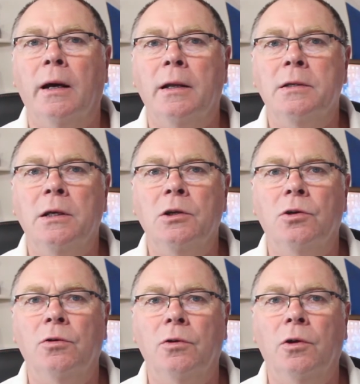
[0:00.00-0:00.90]
teach
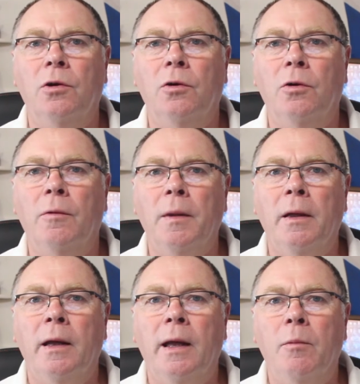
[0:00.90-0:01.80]
you to do,
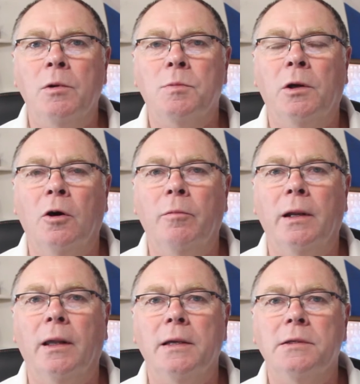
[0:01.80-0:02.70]
it was
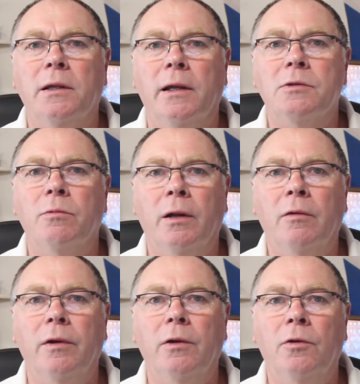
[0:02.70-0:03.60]
becoming less and less
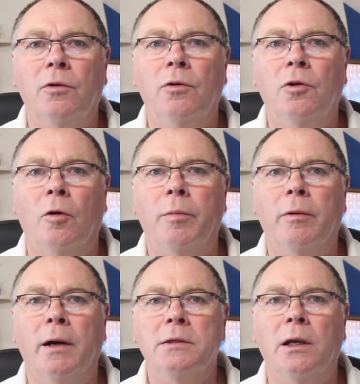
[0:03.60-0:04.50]
relevant to
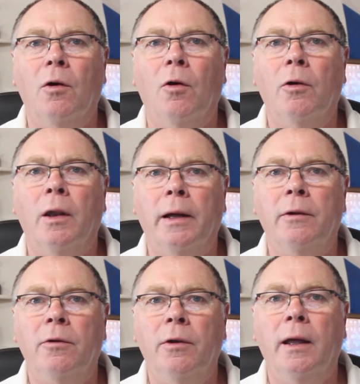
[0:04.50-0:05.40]
copywriting online
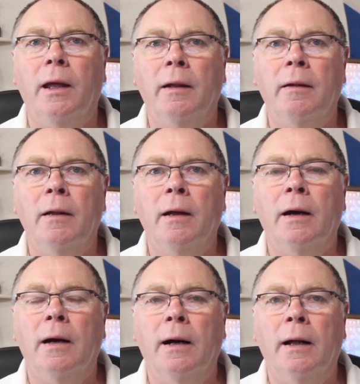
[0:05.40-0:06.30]
today.
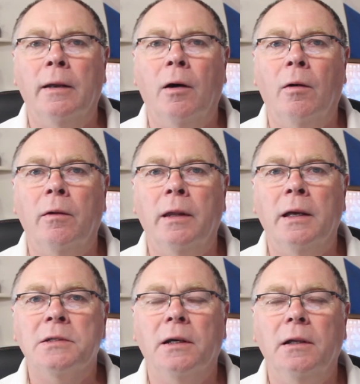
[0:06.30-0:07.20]
And the
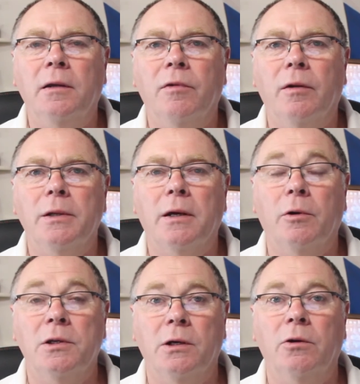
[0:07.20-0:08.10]
exciting development I
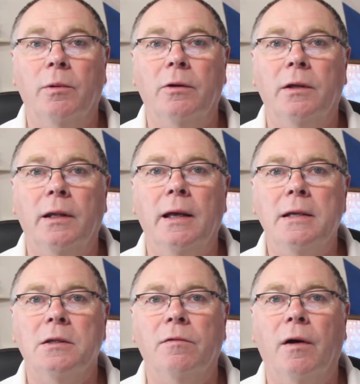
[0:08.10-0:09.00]
want to tell you about today
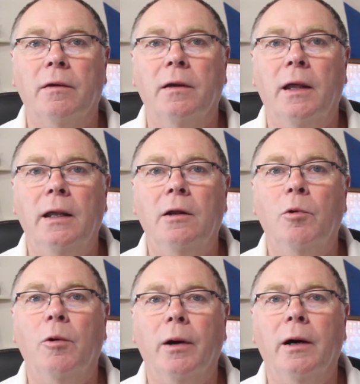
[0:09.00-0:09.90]
is the fact that
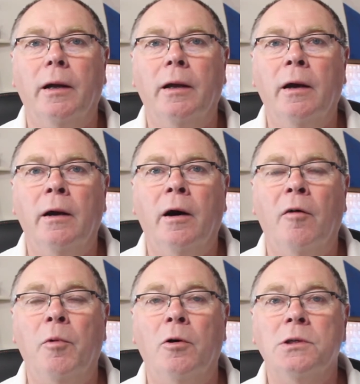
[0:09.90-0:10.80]
AWAI
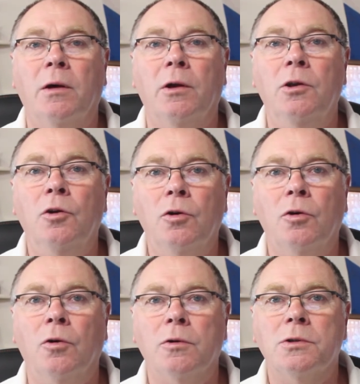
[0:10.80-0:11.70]
have brought out a new
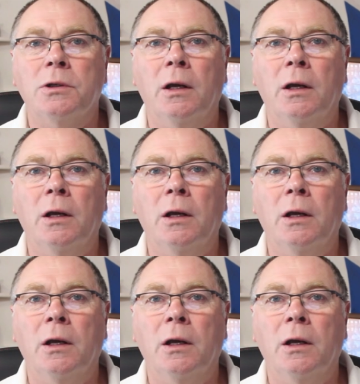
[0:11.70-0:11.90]
course,